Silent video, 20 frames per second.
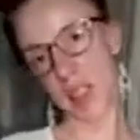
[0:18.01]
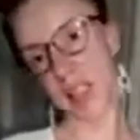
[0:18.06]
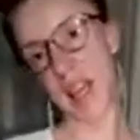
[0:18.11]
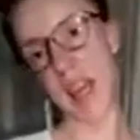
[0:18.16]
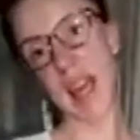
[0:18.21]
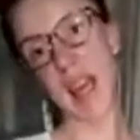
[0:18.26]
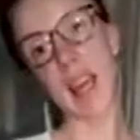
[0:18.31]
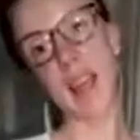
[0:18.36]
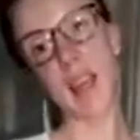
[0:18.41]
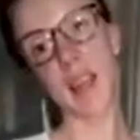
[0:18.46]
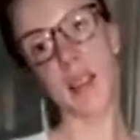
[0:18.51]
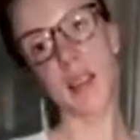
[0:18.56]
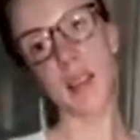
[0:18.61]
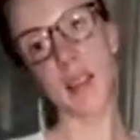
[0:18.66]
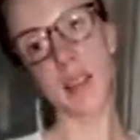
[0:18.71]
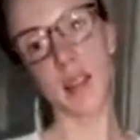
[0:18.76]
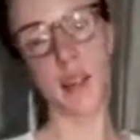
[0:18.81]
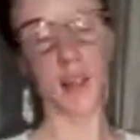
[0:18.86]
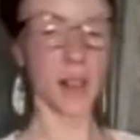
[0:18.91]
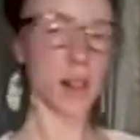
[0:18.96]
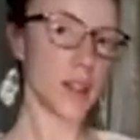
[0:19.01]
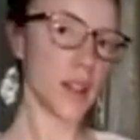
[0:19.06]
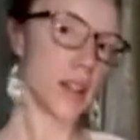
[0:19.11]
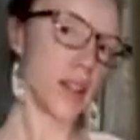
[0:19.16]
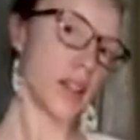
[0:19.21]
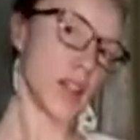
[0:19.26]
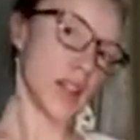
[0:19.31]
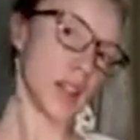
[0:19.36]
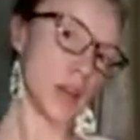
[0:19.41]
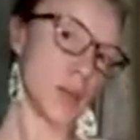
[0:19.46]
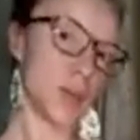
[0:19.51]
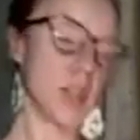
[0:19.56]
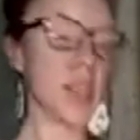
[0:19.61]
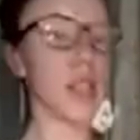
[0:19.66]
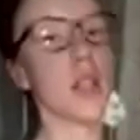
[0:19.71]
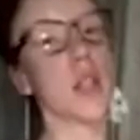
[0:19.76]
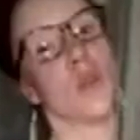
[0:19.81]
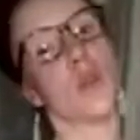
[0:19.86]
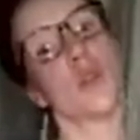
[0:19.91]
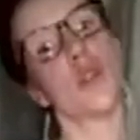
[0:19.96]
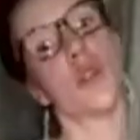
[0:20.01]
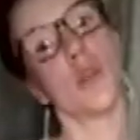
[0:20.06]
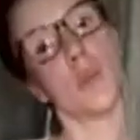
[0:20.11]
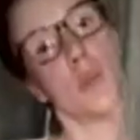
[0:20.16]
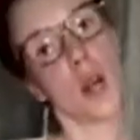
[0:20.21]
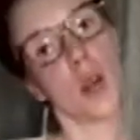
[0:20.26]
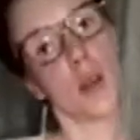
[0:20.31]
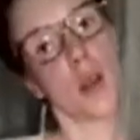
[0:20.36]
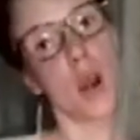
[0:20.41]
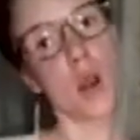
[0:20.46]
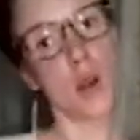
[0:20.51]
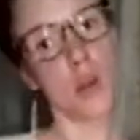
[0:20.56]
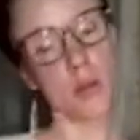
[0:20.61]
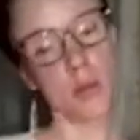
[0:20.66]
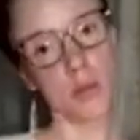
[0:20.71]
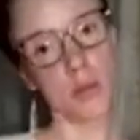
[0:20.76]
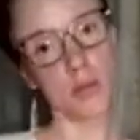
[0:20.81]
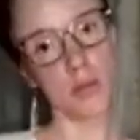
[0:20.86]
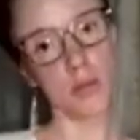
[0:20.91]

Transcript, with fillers: today, you'll be you tomorrow.